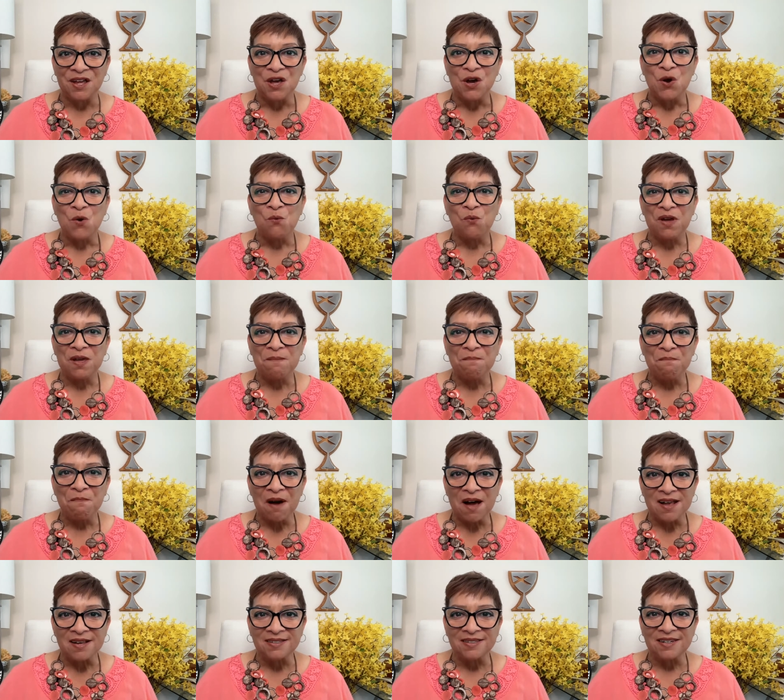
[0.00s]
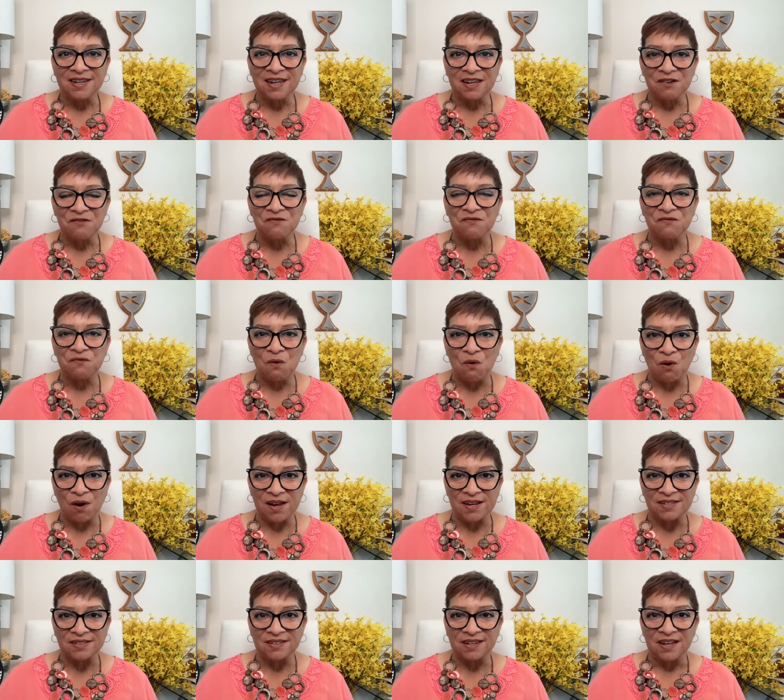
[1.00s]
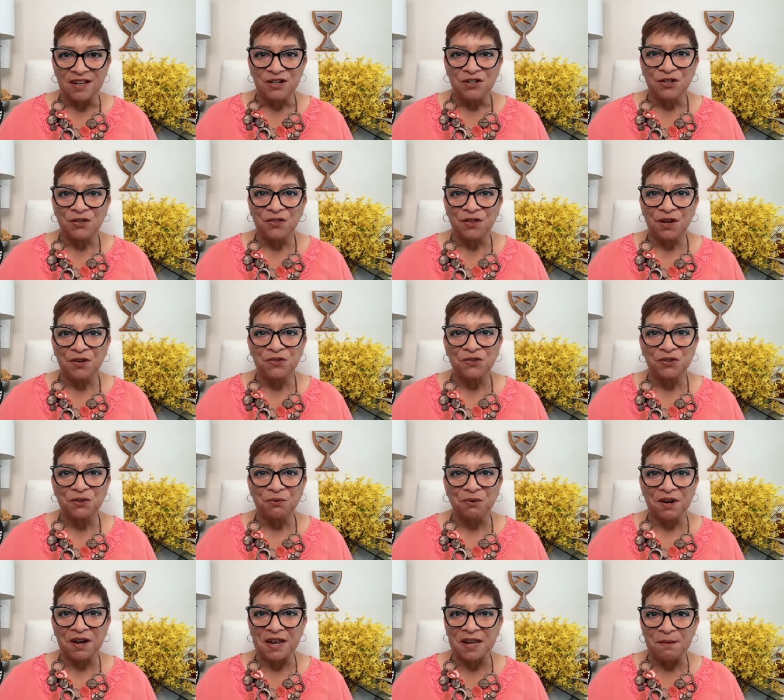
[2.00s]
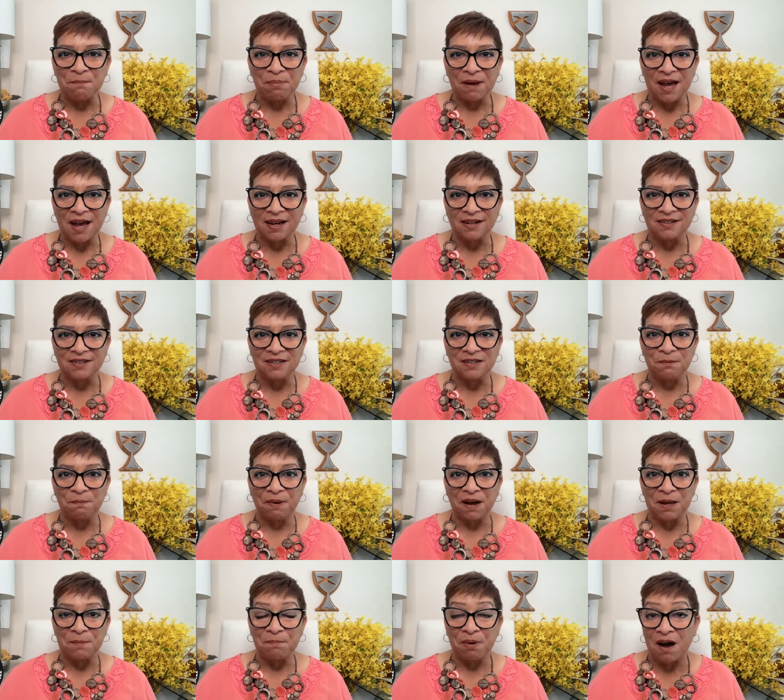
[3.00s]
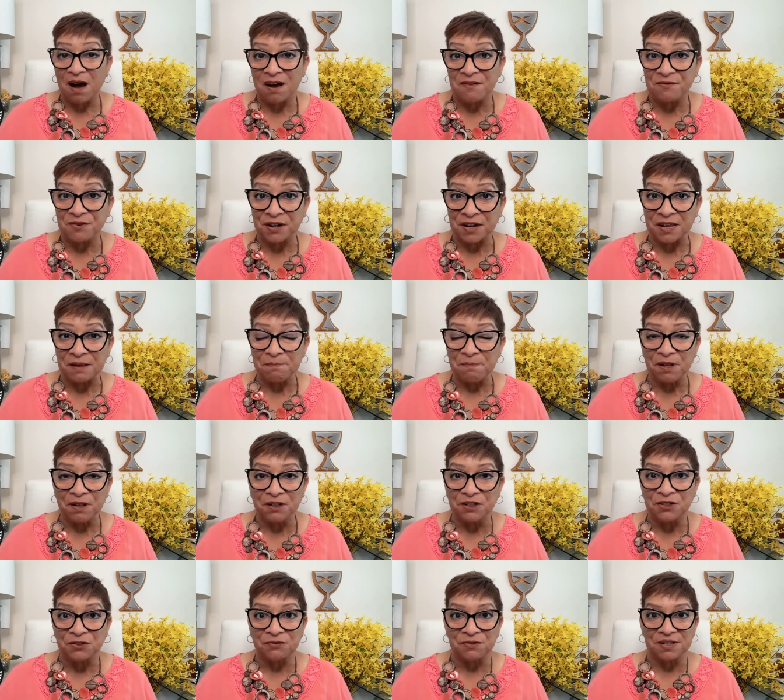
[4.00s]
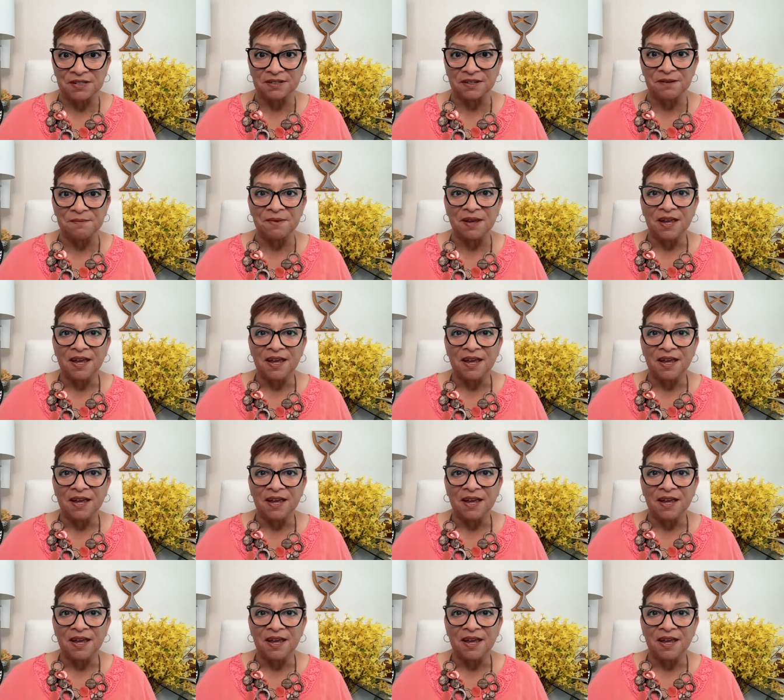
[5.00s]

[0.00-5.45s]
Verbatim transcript: We must give voice to those who are impacted by poverty, militarism,